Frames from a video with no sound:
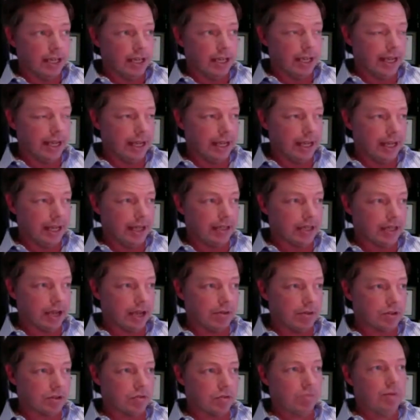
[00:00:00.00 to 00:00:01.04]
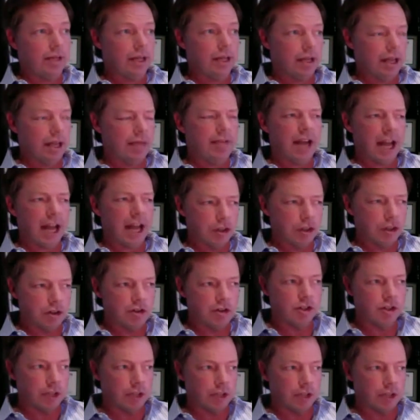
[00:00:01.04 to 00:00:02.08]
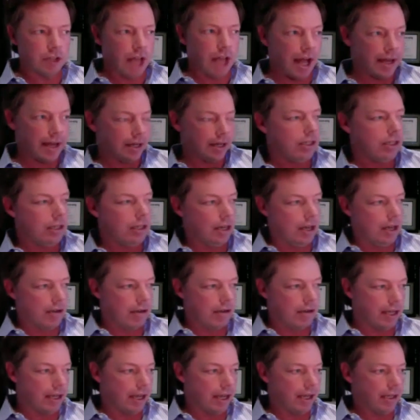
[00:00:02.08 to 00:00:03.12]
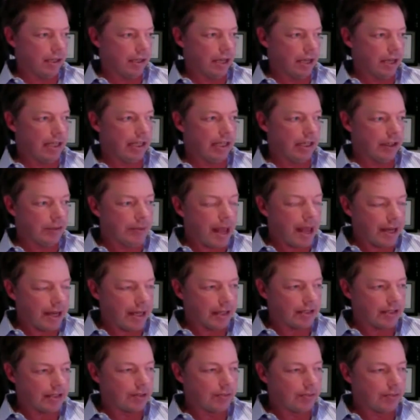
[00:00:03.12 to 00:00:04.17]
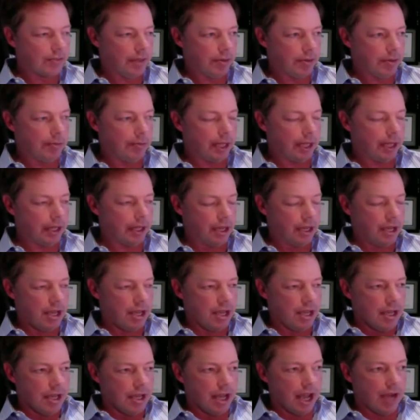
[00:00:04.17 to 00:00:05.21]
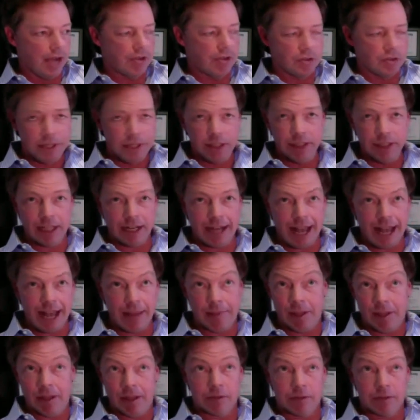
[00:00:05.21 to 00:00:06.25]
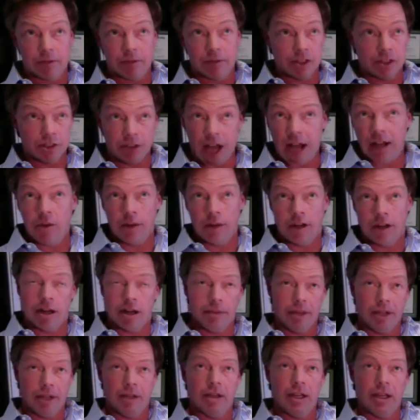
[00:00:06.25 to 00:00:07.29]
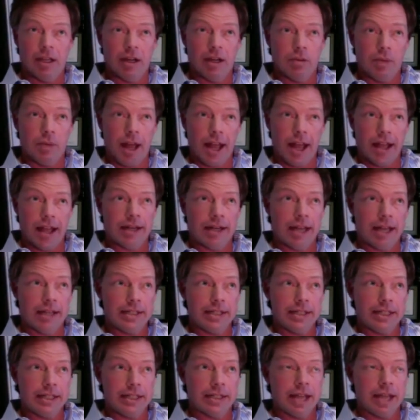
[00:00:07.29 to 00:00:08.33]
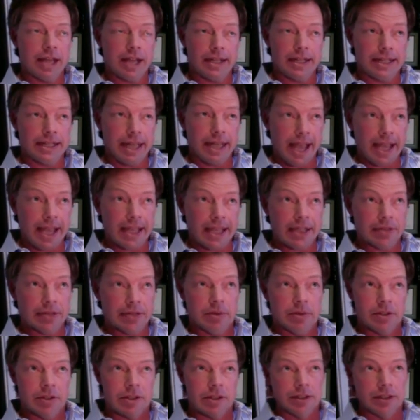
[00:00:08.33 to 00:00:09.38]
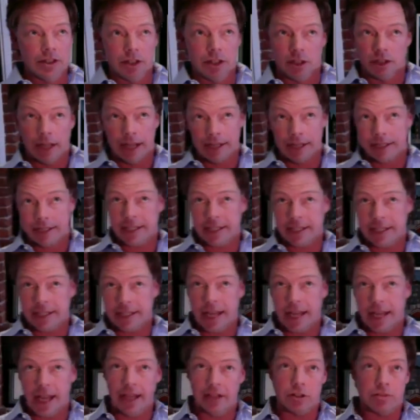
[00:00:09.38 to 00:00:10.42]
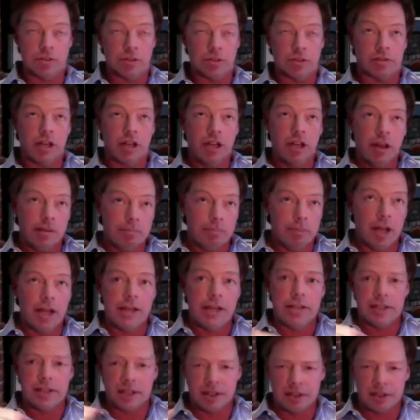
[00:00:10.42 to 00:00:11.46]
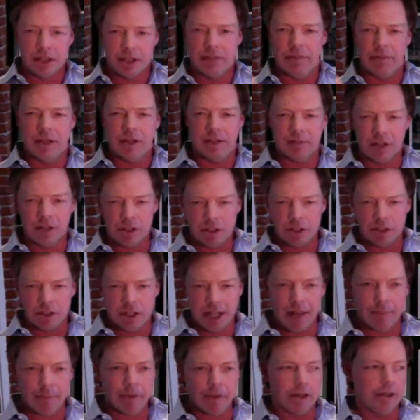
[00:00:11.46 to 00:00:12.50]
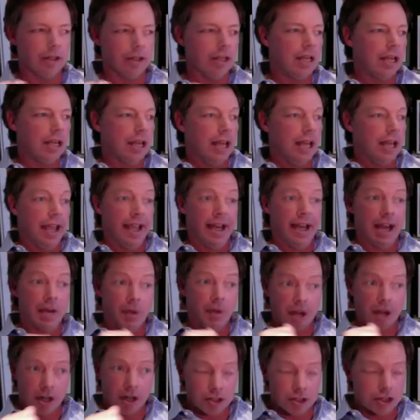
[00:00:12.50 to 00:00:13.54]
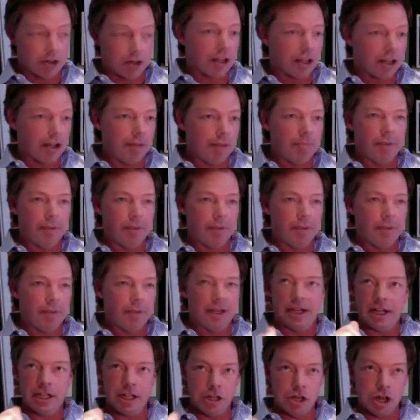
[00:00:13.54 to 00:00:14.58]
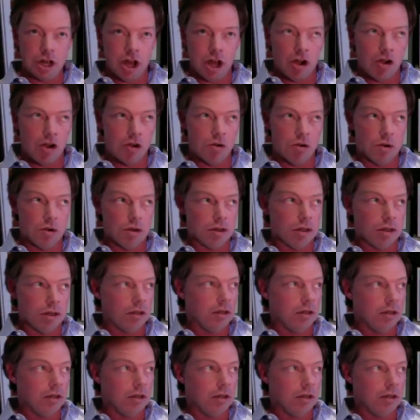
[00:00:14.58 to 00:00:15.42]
And I was real. I mean, I learned a lot, and you know, I, I, I can commend it to people, but I was really unhappy. There was a lot going on. I mean, in a way, 1998 was a little like today in terms of buzz and excitement in venture capital, and I wanted to start a company, and I didn't know